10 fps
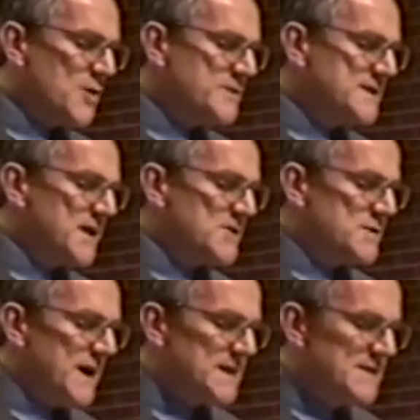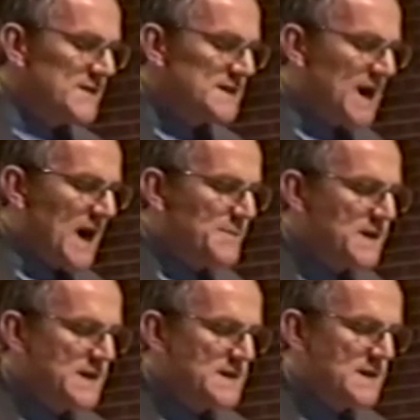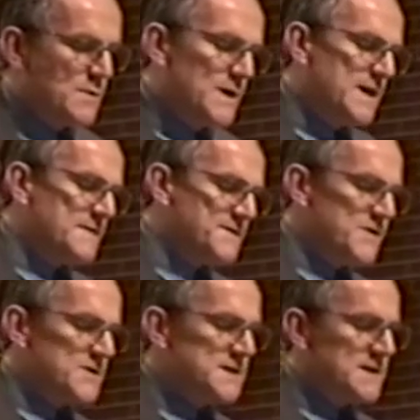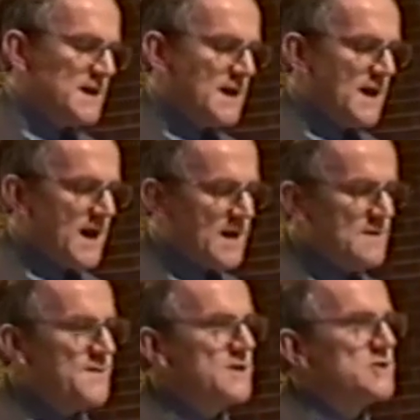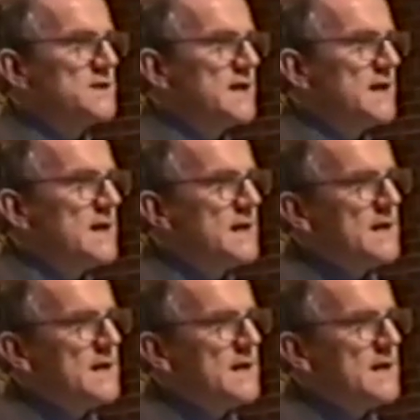homosexual activity as God-pleasing will at first unofficially,